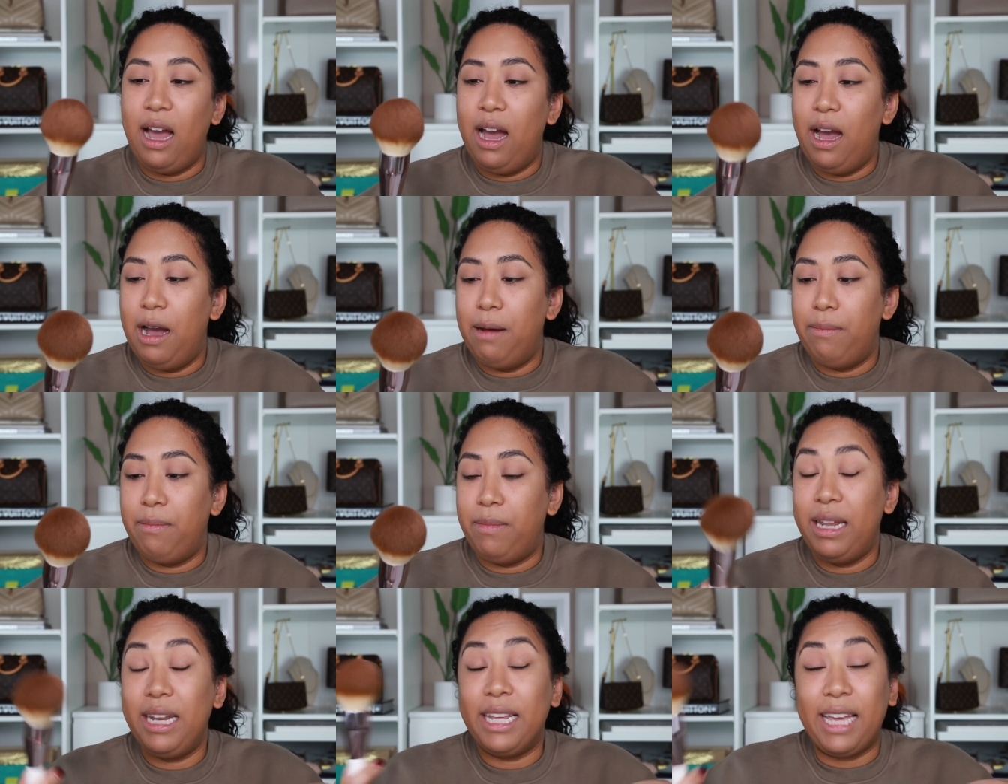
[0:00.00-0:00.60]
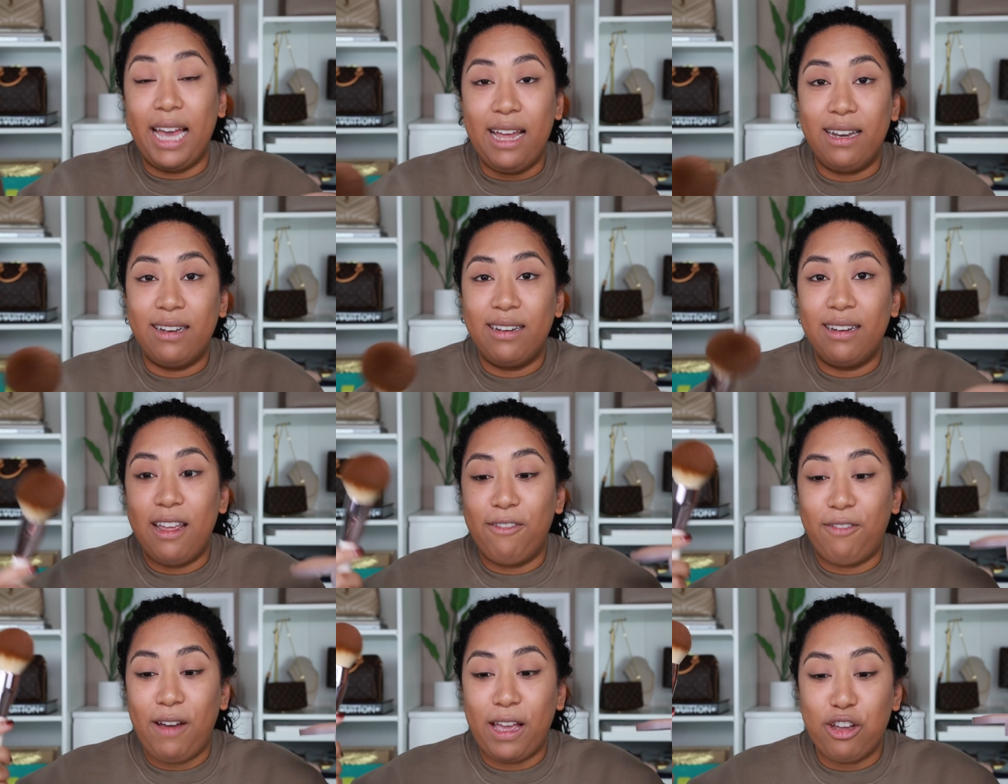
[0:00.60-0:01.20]
Um, and again,
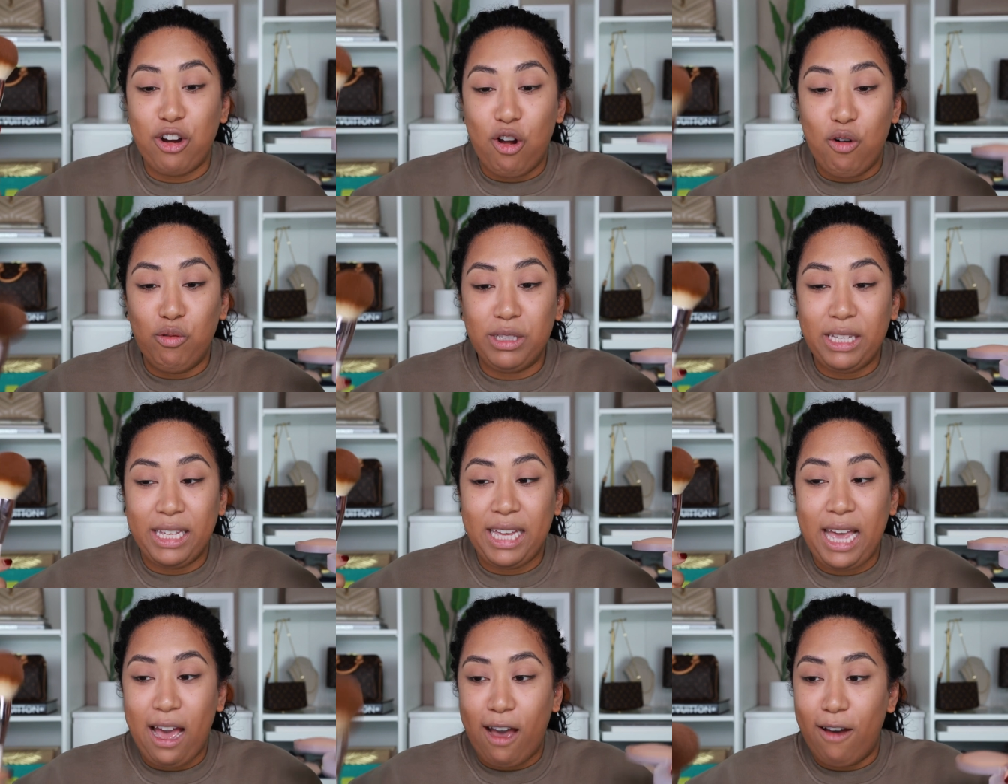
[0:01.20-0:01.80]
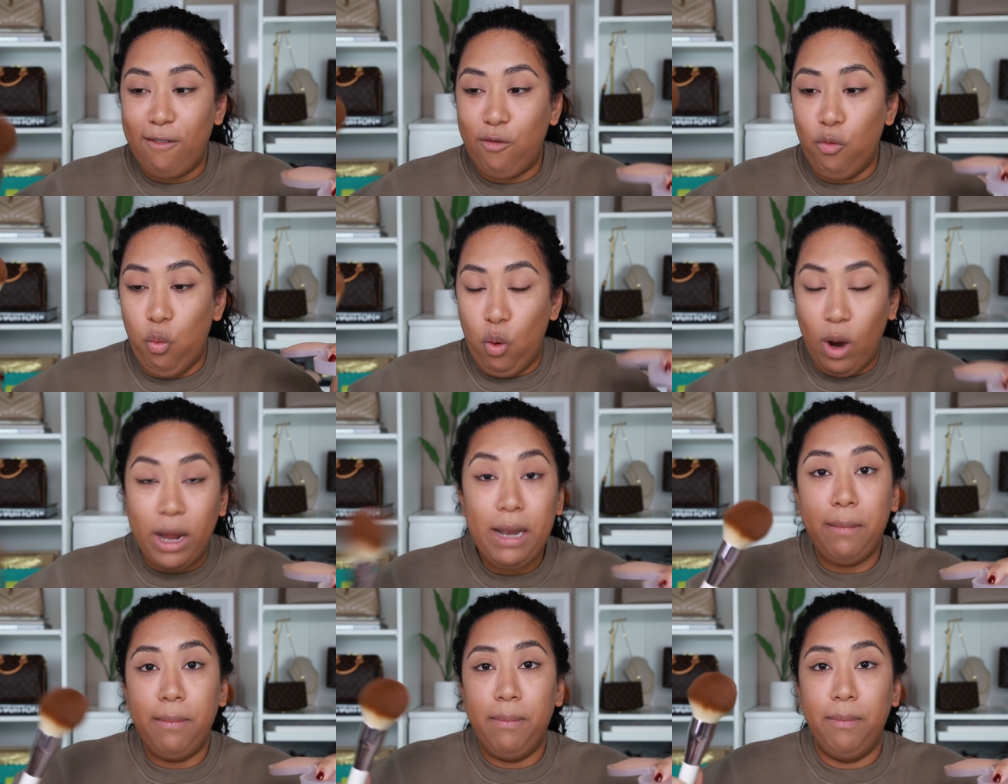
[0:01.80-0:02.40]
if I could only have
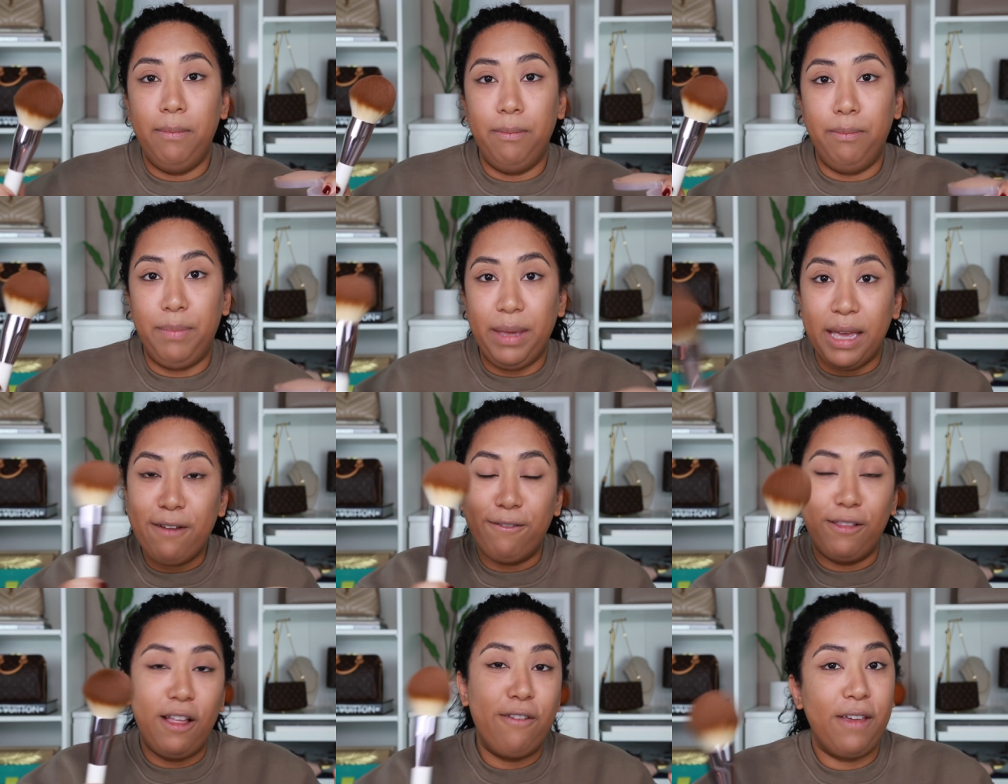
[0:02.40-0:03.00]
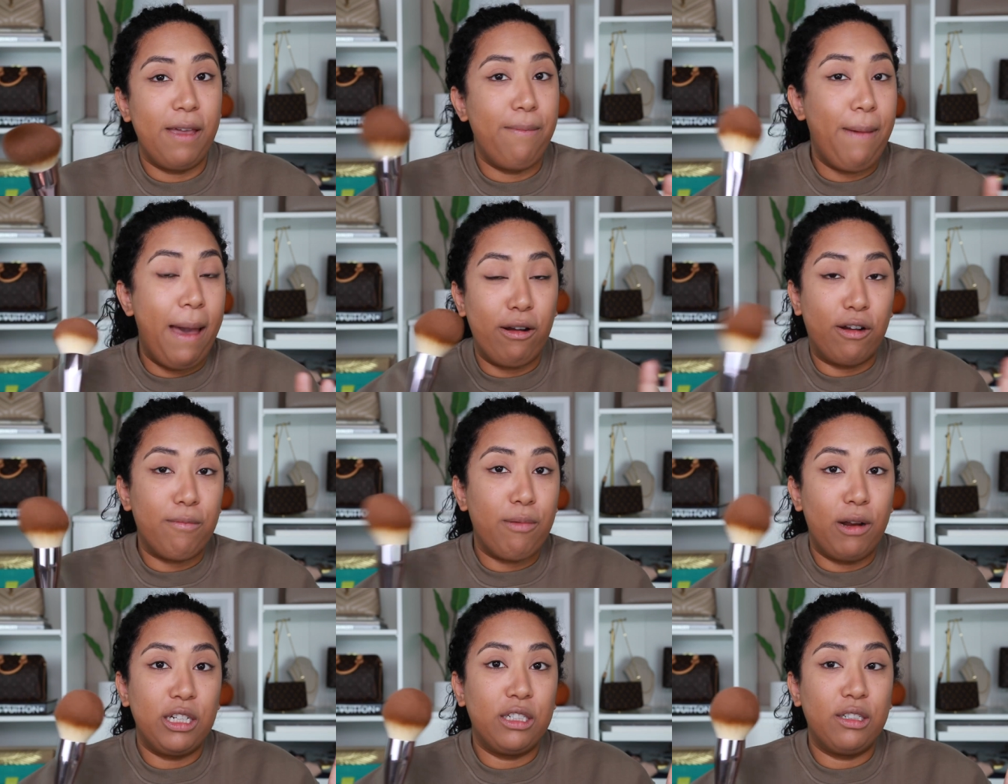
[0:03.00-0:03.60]
one big, fluffy
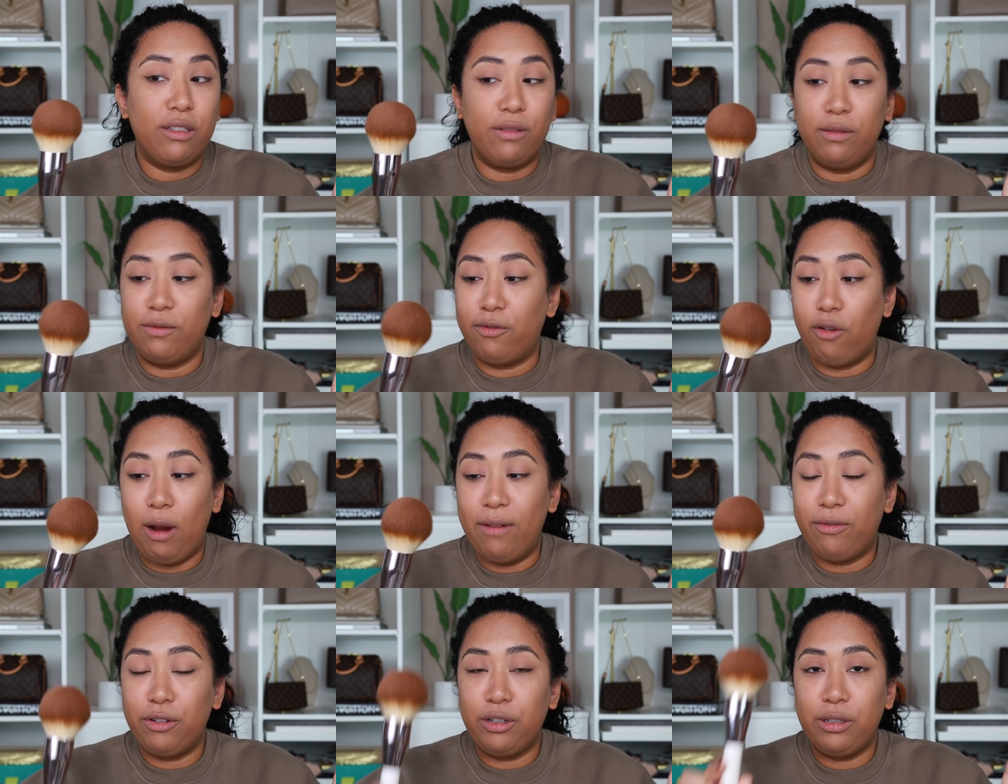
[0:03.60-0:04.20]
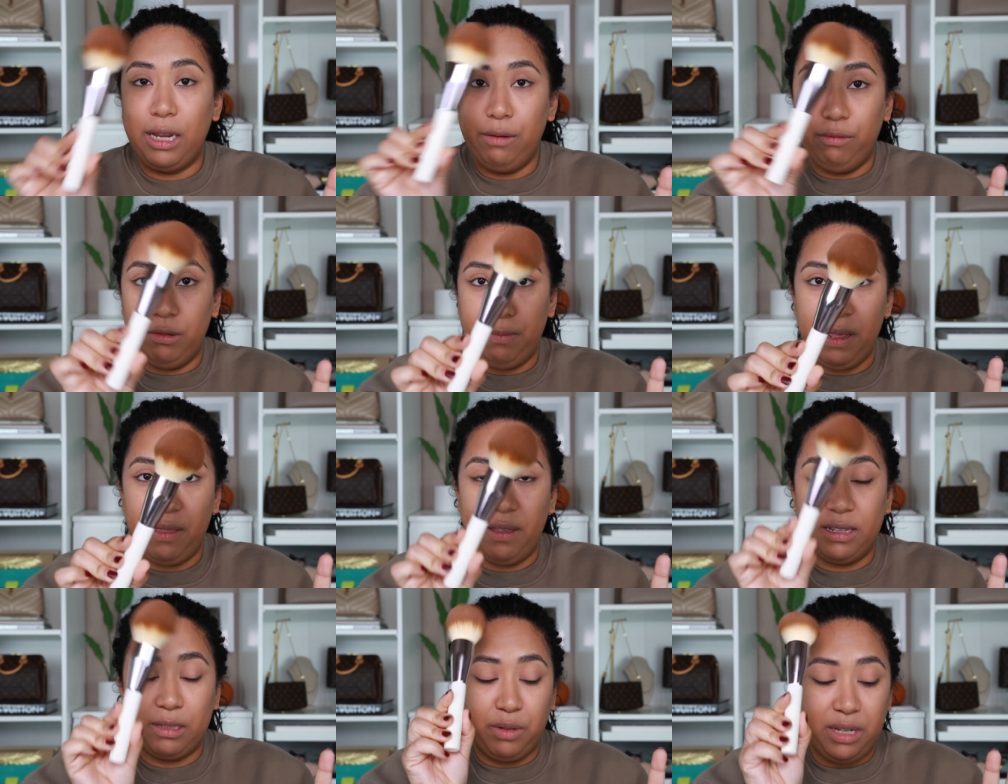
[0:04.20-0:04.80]
powder brush forever, it would
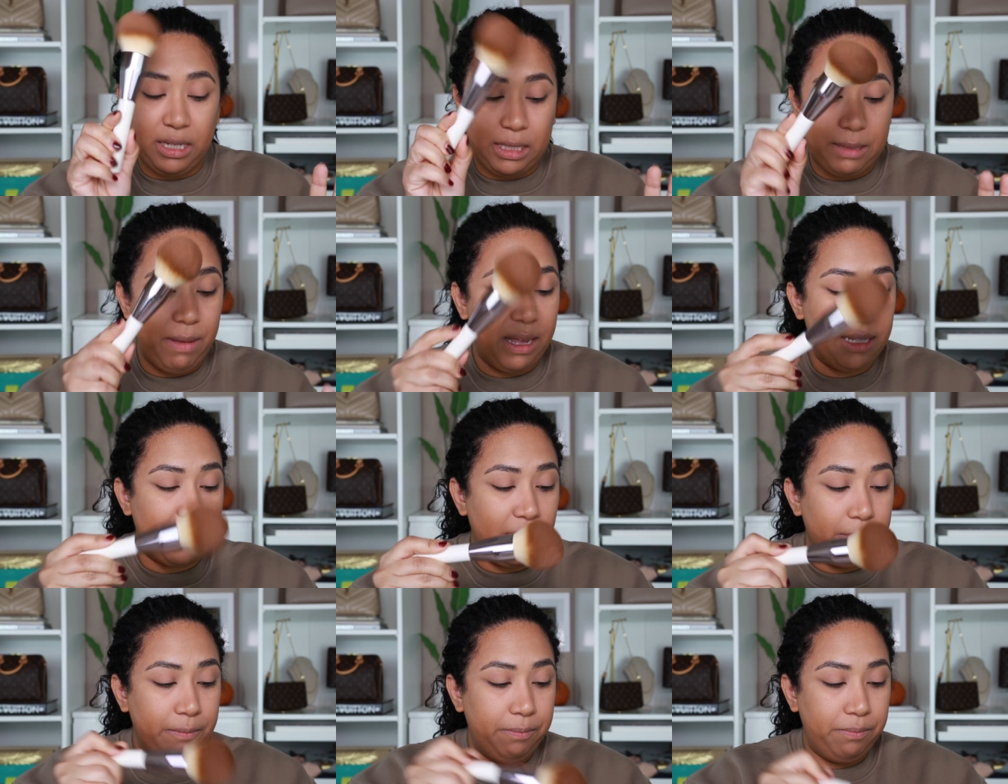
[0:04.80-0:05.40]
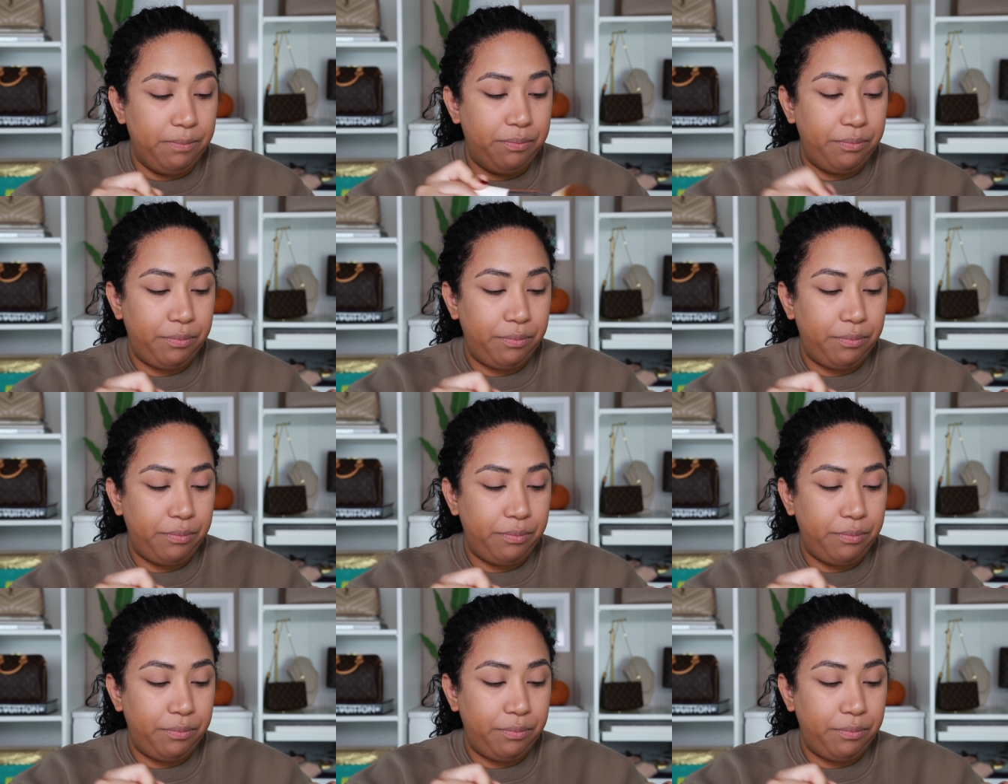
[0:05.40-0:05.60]
be this one. It's amazing.